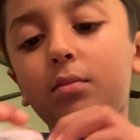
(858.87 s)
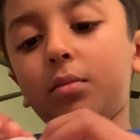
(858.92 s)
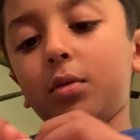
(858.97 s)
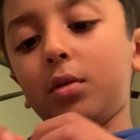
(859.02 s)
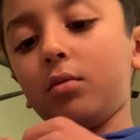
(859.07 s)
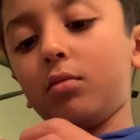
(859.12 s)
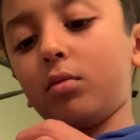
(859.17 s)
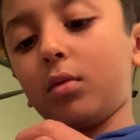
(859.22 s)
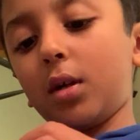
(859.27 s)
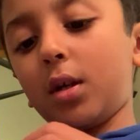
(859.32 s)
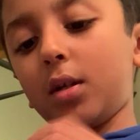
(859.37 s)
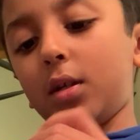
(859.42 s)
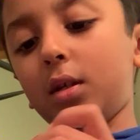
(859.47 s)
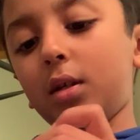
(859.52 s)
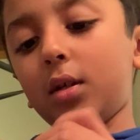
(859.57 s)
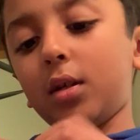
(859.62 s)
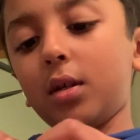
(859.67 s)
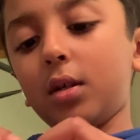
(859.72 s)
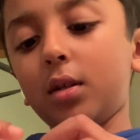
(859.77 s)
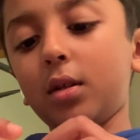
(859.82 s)
be ready.
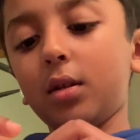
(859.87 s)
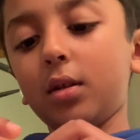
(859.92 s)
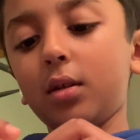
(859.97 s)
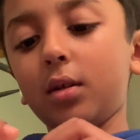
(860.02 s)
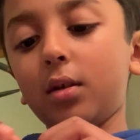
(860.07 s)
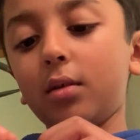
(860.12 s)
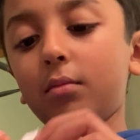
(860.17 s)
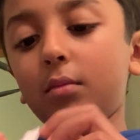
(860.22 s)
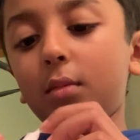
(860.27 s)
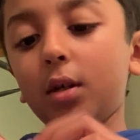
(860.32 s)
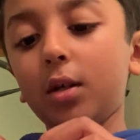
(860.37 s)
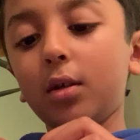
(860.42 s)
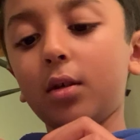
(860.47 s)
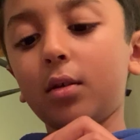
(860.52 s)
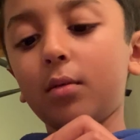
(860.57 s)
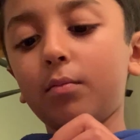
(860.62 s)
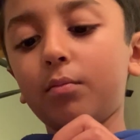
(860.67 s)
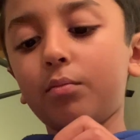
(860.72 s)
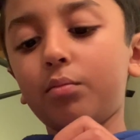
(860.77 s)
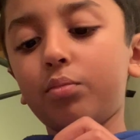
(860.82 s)
And it might
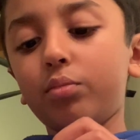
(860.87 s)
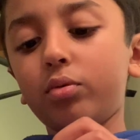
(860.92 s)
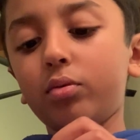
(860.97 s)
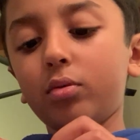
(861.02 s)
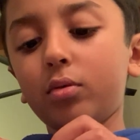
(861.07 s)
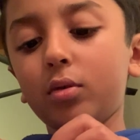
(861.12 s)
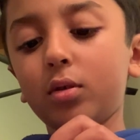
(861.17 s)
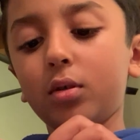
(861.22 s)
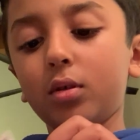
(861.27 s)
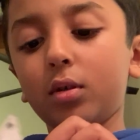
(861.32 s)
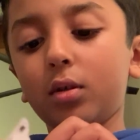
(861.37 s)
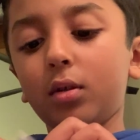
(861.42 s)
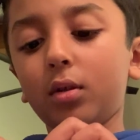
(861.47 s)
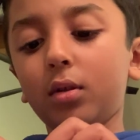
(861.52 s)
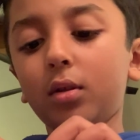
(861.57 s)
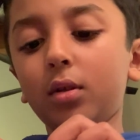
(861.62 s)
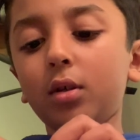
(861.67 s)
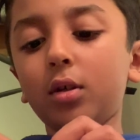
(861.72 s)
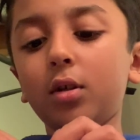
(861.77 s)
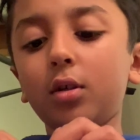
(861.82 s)
push a
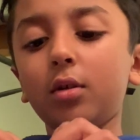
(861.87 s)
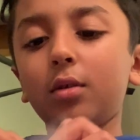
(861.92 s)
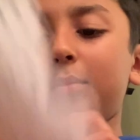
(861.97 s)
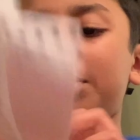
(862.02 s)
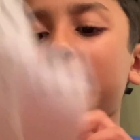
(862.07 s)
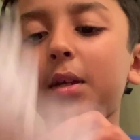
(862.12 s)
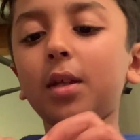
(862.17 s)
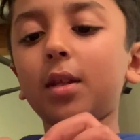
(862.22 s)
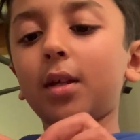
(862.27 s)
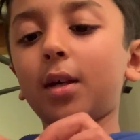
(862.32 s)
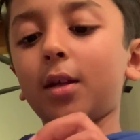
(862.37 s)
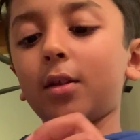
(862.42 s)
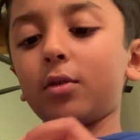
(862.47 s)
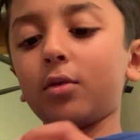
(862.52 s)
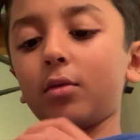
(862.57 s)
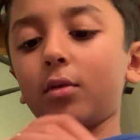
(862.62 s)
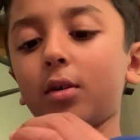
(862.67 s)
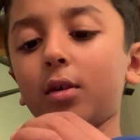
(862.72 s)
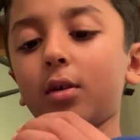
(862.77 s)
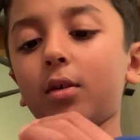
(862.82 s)
little bit. That's
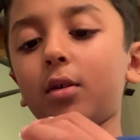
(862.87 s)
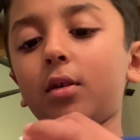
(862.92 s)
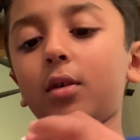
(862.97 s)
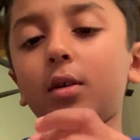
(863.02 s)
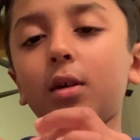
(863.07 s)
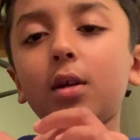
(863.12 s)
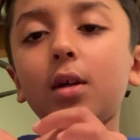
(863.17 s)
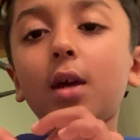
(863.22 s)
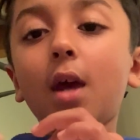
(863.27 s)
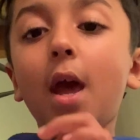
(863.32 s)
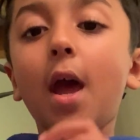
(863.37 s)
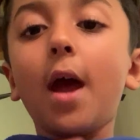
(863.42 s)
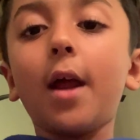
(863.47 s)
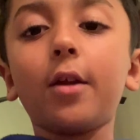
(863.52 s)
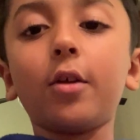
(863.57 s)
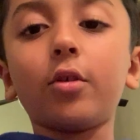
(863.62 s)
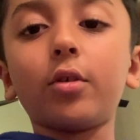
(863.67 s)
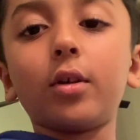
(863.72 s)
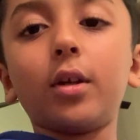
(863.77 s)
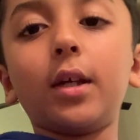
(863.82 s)
okay. And
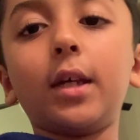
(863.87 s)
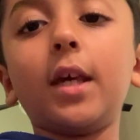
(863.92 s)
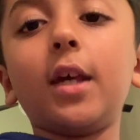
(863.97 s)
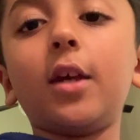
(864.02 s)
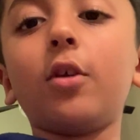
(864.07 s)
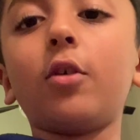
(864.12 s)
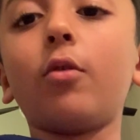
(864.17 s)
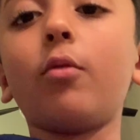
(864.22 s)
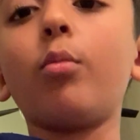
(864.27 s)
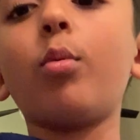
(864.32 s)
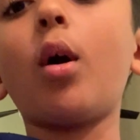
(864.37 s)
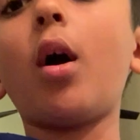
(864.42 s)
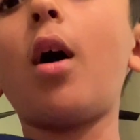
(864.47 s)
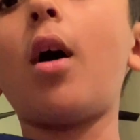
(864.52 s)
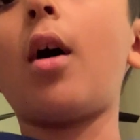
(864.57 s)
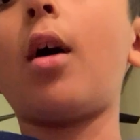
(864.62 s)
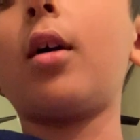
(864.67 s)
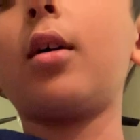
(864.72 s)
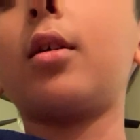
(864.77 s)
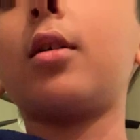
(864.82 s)
you're going to get your
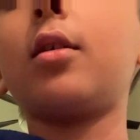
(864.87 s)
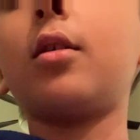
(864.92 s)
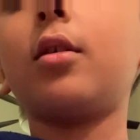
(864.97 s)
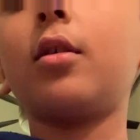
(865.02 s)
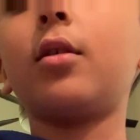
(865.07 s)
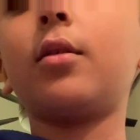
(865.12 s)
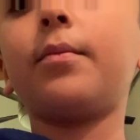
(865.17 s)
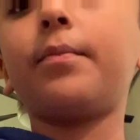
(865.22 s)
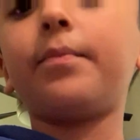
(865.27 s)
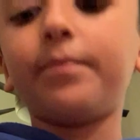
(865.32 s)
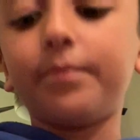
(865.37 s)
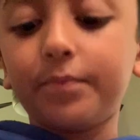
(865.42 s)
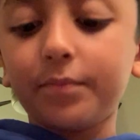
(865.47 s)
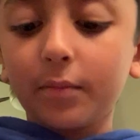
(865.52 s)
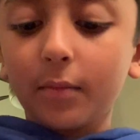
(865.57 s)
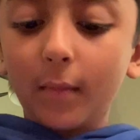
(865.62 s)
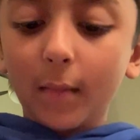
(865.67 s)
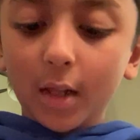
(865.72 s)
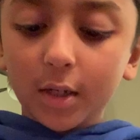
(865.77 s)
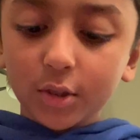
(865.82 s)
rock
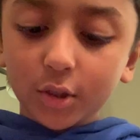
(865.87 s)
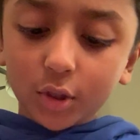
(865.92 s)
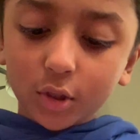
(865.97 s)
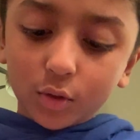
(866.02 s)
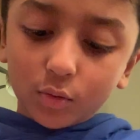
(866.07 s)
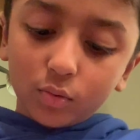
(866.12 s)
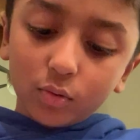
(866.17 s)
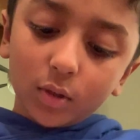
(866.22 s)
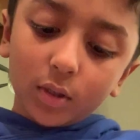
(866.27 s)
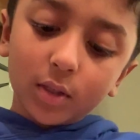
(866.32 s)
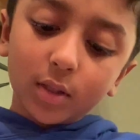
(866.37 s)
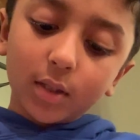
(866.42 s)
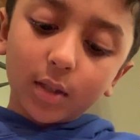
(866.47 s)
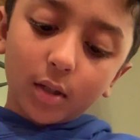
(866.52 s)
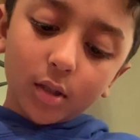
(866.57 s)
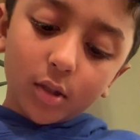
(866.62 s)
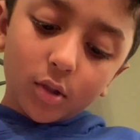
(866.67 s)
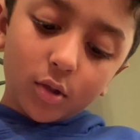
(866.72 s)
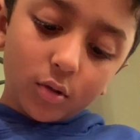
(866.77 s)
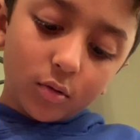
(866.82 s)
and just crease
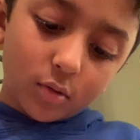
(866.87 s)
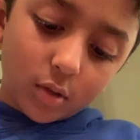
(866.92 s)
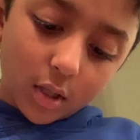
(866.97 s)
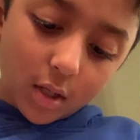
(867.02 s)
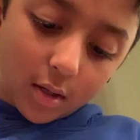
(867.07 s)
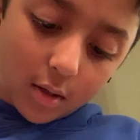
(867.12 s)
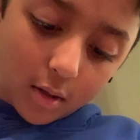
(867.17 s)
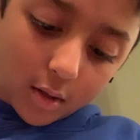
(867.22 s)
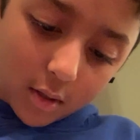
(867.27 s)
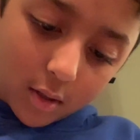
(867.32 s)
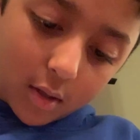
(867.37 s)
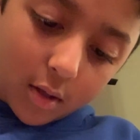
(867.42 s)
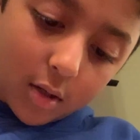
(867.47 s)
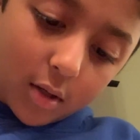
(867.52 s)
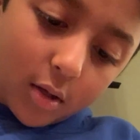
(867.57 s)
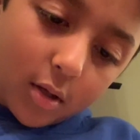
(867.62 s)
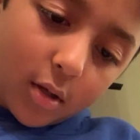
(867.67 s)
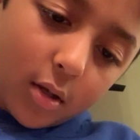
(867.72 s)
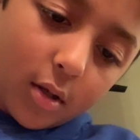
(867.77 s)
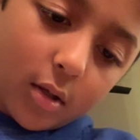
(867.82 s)
onto it
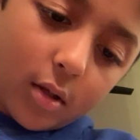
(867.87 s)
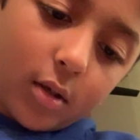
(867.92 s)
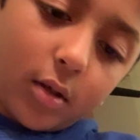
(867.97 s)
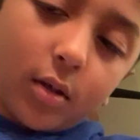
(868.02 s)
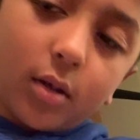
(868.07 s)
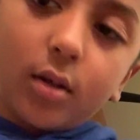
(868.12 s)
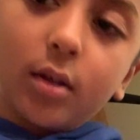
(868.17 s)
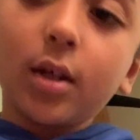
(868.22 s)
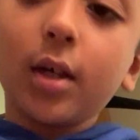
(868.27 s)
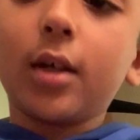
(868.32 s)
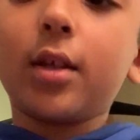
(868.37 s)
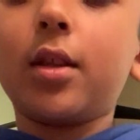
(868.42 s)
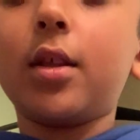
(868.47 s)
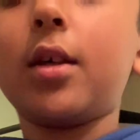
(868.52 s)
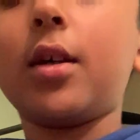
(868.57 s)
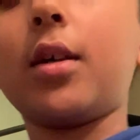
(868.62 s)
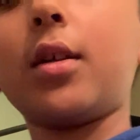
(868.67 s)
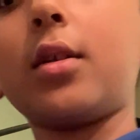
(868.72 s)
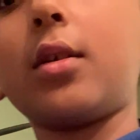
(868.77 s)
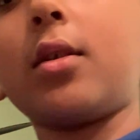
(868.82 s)
like
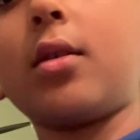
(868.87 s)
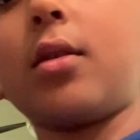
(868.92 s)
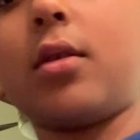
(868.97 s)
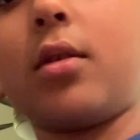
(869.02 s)
this.